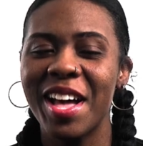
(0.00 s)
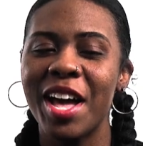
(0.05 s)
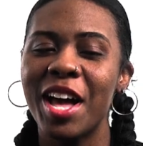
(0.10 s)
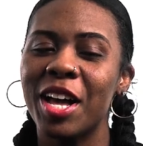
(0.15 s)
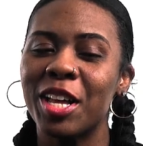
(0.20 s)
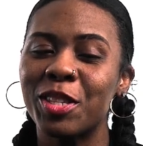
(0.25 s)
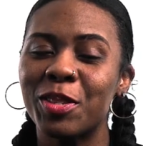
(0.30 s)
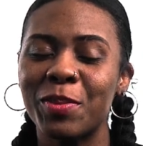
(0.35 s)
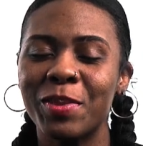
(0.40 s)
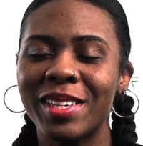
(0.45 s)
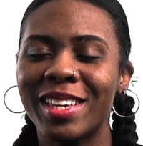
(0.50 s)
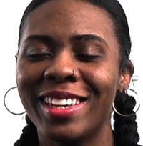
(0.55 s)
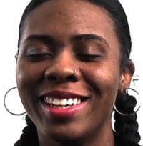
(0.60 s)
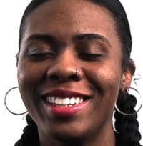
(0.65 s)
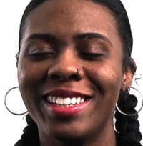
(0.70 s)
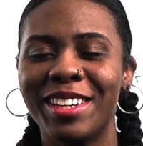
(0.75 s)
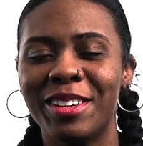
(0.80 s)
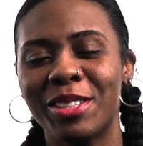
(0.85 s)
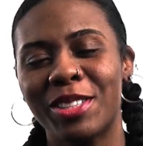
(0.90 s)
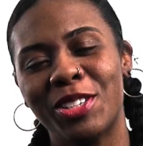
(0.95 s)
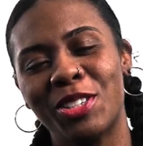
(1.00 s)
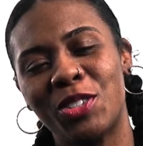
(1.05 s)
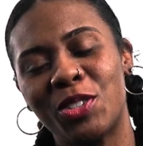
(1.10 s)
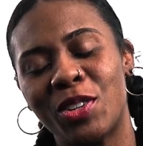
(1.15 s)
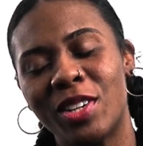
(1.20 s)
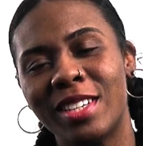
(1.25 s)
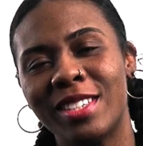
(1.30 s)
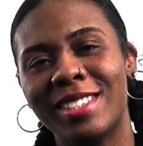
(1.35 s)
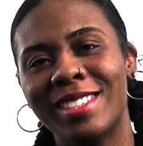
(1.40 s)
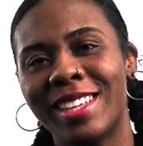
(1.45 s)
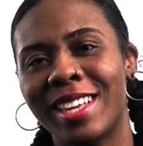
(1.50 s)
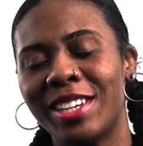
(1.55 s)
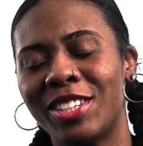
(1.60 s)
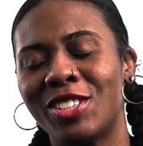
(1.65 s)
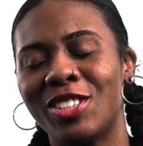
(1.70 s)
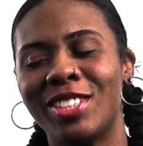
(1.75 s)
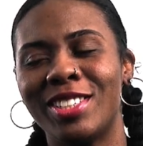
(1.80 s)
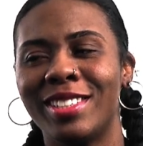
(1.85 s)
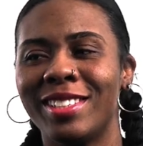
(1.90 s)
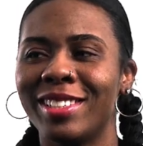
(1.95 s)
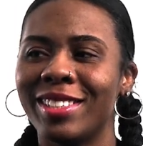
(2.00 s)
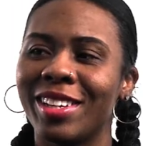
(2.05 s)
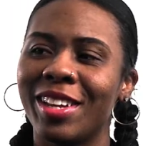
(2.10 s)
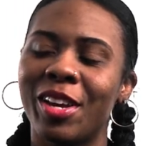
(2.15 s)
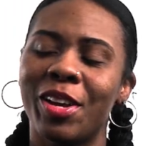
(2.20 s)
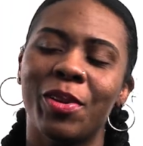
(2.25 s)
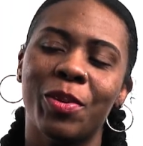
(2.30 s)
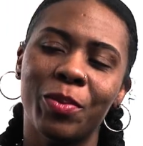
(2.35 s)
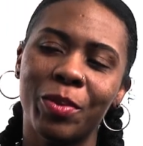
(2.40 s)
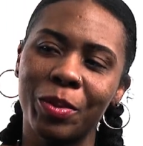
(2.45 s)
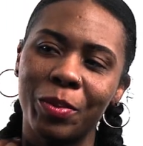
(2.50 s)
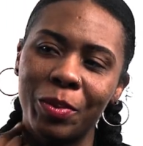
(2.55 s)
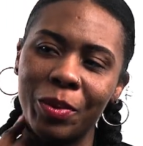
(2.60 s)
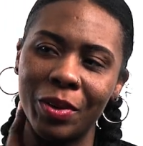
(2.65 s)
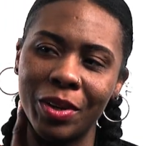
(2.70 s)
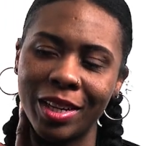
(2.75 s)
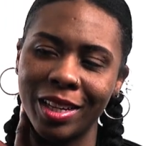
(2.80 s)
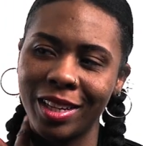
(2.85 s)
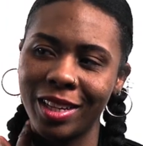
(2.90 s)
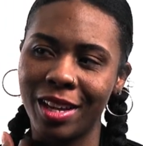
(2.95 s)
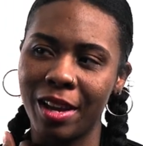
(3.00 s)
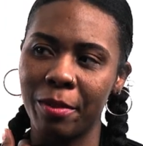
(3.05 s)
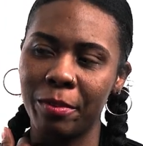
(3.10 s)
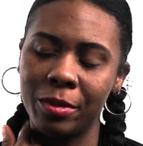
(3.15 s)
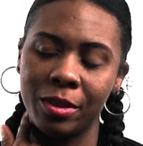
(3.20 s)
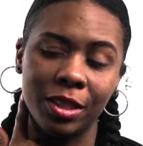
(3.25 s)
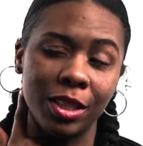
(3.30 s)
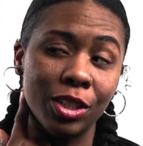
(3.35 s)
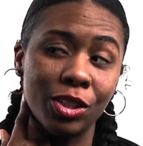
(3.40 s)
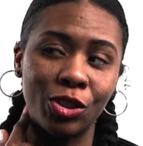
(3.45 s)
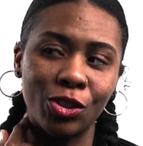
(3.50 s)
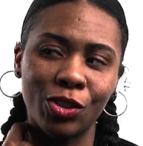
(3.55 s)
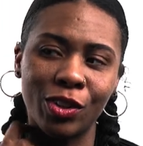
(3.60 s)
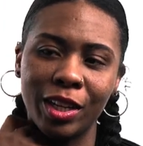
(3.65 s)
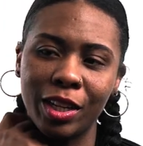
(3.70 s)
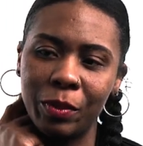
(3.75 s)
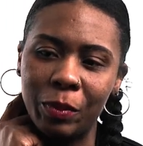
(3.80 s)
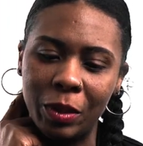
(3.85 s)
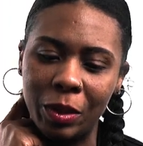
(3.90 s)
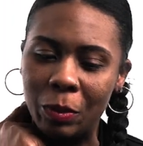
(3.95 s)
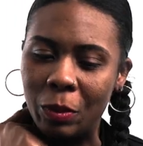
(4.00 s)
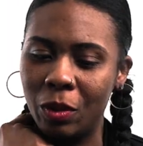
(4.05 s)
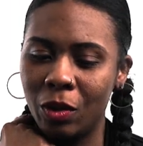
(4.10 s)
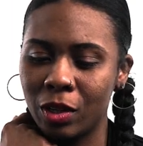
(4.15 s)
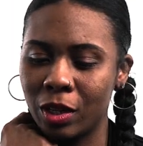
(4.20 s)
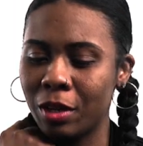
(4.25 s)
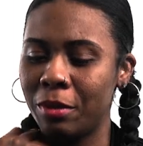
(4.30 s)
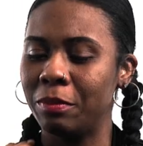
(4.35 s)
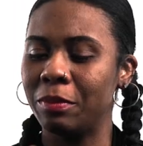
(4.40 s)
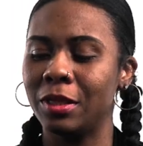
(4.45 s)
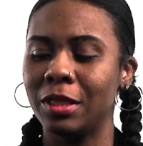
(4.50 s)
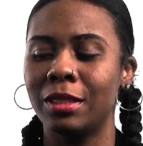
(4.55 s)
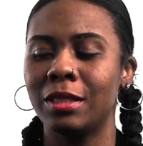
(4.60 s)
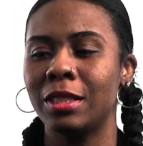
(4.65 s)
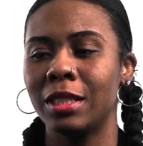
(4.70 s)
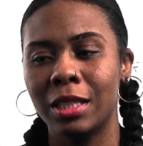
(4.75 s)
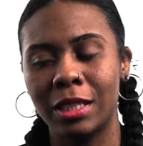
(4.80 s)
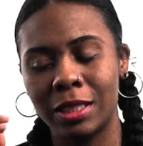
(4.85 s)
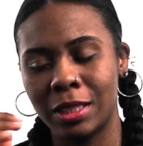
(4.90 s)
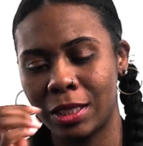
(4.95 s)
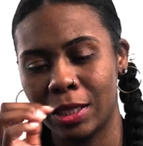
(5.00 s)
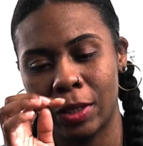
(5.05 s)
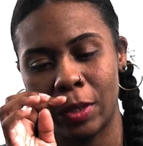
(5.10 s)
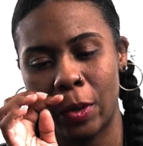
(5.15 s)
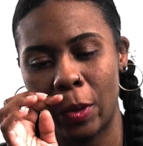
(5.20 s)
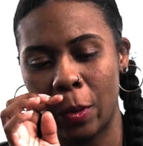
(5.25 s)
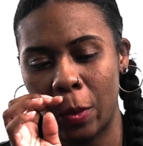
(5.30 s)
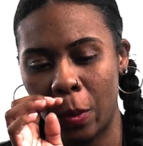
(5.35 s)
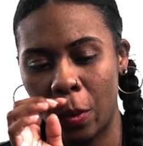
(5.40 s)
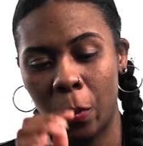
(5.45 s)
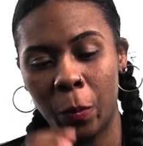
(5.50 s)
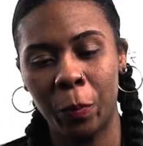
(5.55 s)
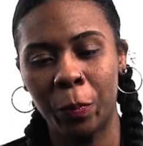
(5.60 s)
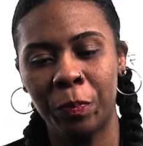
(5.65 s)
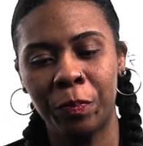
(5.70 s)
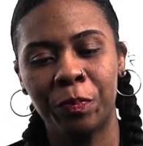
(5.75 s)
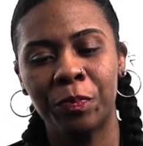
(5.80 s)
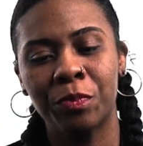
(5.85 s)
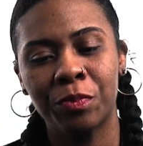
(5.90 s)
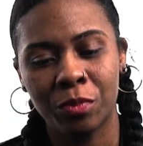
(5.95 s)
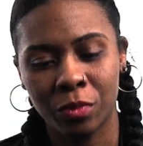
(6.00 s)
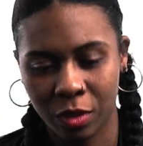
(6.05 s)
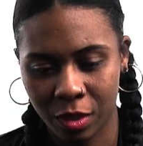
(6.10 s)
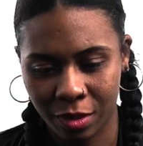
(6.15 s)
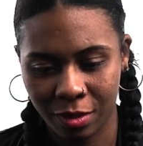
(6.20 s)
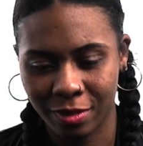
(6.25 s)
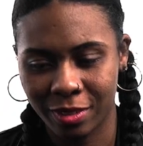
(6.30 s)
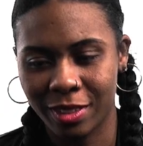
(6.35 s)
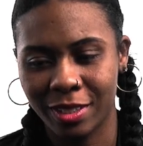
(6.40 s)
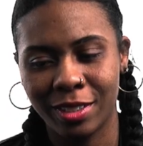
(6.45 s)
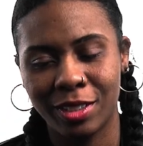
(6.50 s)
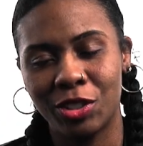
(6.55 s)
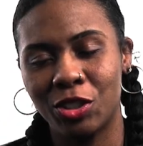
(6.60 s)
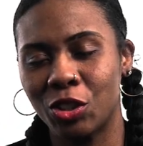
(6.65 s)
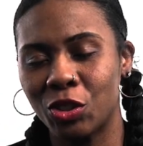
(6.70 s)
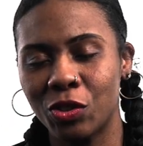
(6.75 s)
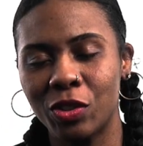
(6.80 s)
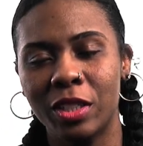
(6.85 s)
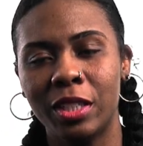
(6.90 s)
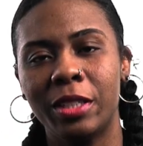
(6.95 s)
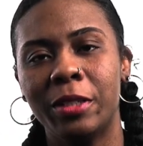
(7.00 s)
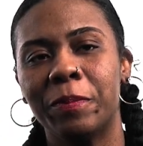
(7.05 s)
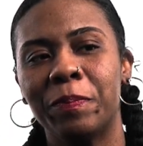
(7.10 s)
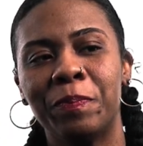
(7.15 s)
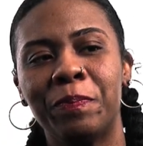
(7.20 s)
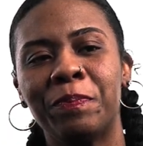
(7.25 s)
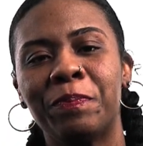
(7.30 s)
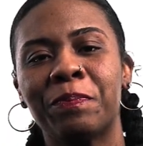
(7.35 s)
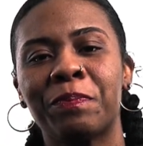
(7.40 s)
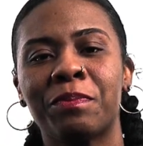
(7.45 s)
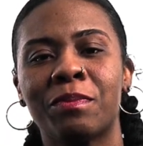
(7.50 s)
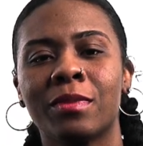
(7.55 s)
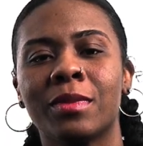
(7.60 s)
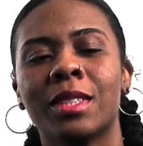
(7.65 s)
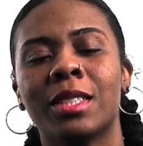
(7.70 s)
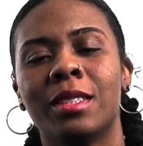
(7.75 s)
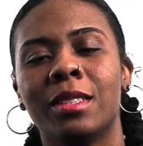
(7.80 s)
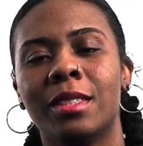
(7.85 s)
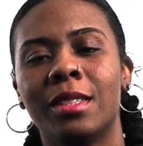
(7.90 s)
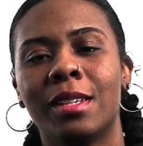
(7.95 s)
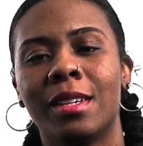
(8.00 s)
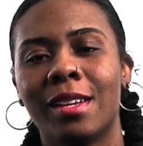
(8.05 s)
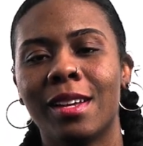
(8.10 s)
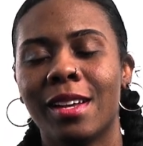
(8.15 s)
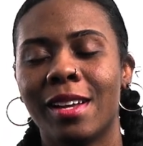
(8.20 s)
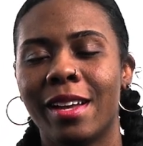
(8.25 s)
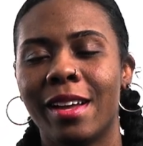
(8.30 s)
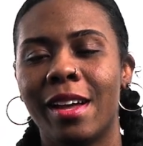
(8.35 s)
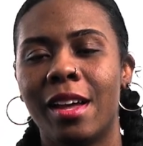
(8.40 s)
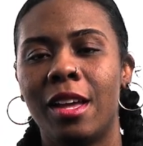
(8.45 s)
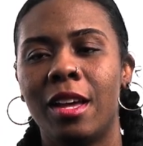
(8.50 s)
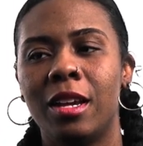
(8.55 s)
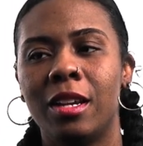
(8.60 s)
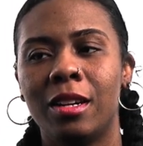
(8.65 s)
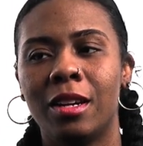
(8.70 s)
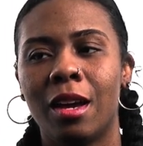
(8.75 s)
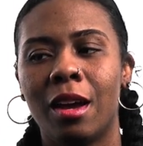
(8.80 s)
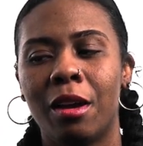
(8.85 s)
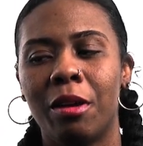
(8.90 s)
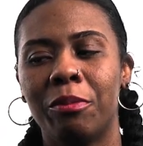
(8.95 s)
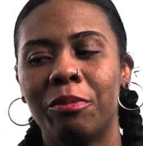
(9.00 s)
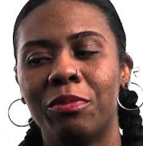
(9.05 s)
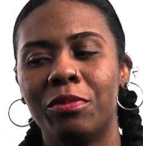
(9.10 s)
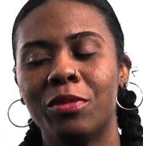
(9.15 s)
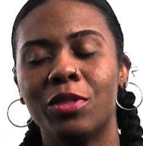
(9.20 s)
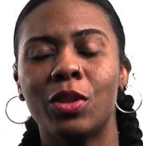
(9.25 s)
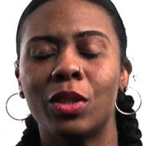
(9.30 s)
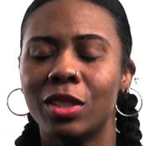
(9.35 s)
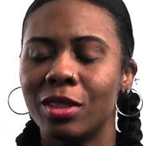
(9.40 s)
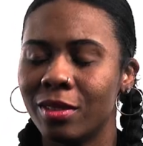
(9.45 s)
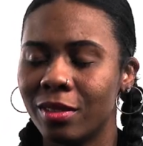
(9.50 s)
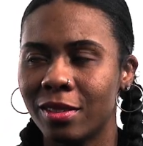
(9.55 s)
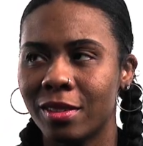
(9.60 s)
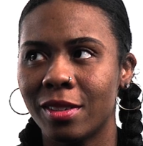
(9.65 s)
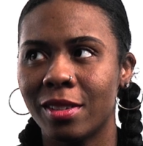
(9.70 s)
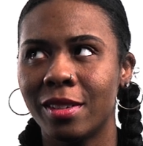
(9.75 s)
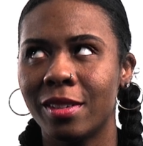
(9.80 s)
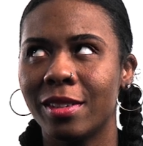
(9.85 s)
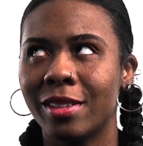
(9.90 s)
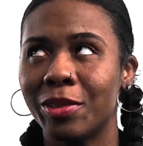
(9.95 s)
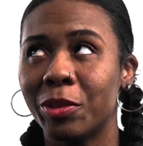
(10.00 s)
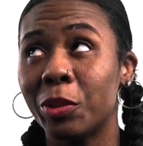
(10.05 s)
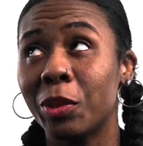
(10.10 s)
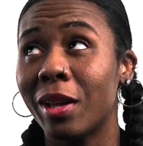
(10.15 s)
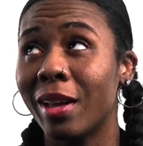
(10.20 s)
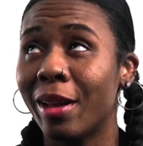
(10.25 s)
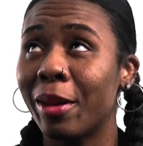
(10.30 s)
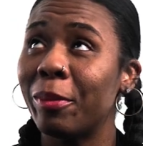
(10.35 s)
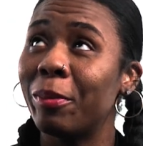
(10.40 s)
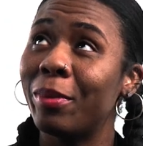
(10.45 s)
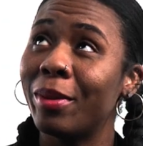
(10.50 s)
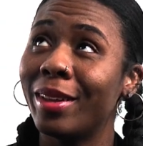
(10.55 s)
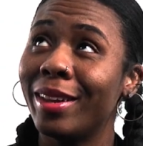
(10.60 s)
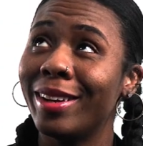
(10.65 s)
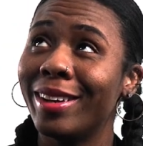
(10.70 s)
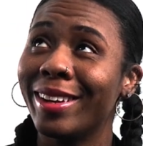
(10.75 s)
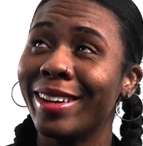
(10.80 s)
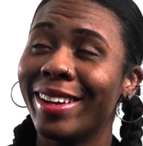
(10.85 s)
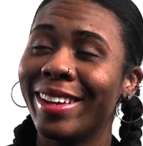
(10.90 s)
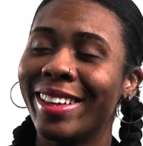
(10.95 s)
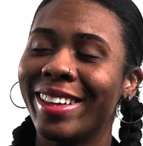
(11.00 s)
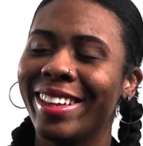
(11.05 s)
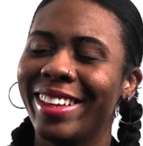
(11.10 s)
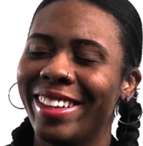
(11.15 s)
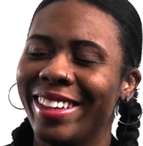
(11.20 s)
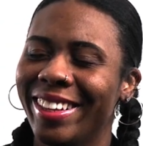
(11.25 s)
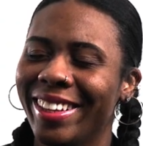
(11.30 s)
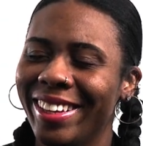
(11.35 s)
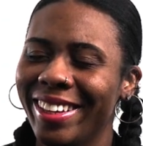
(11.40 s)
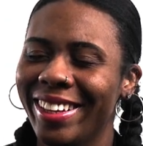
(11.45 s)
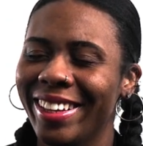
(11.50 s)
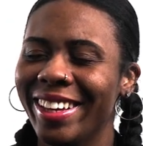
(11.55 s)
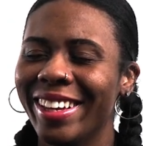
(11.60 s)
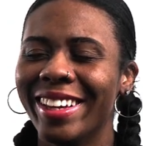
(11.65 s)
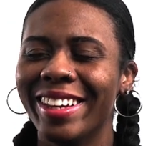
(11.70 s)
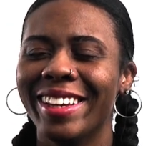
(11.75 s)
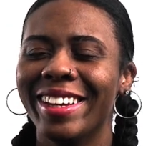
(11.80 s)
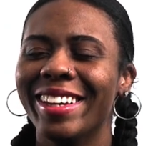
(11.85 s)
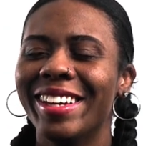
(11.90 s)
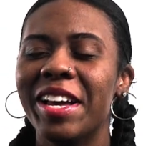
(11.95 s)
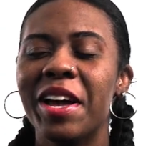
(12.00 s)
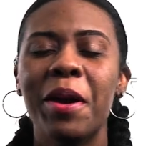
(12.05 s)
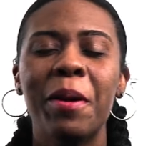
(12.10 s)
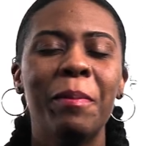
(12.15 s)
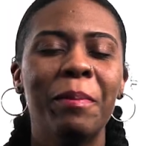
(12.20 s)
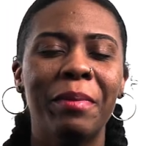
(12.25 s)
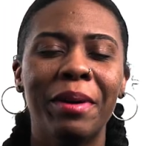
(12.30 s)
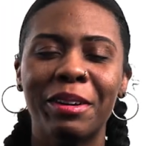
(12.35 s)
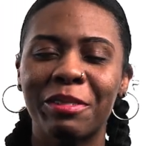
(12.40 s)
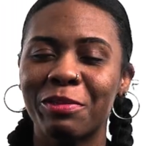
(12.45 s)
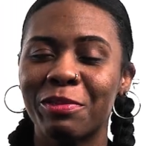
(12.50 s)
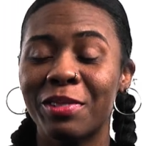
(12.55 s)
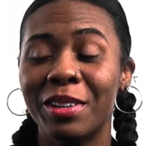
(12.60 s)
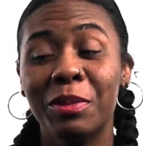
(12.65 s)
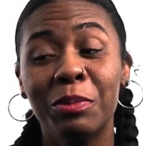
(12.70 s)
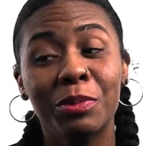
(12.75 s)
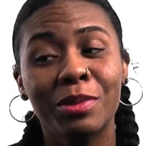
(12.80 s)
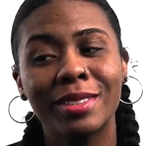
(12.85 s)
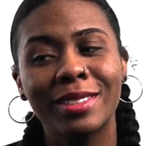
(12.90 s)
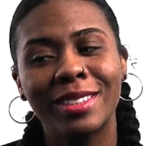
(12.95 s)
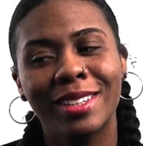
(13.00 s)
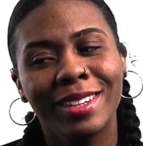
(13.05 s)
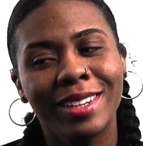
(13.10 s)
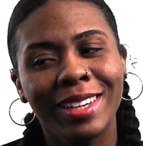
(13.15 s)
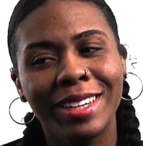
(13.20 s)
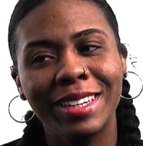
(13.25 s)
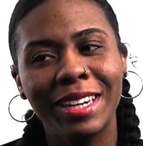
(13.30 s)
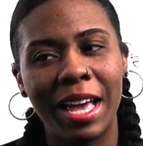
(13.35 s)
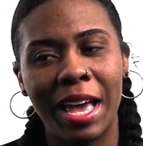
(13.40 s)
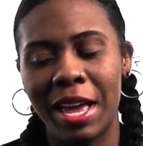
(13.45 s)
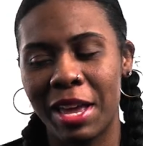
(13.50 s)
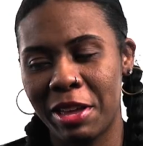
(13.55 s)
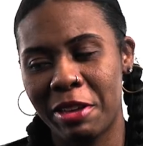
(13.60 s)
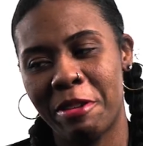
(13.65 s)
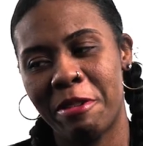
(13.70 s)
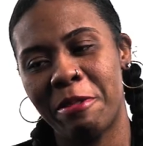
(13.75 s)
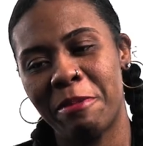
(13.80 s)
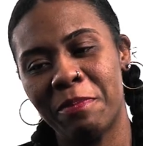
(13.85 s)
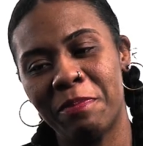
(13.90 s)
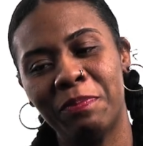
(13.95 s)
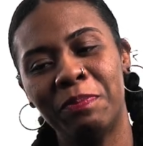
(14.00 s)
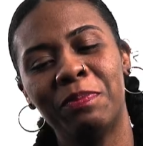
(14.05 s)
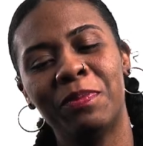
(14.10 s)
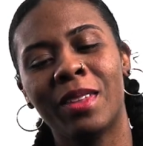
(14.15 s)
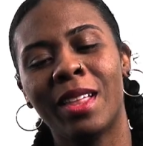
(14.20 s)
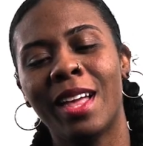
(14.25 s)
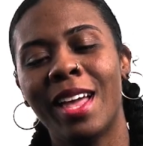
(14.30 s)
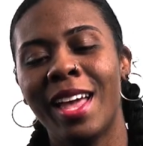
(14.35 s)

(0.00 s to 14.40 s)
as we're getting out the train station, we walk up the stairs to go to the street. And what happened? My friend was looking at him.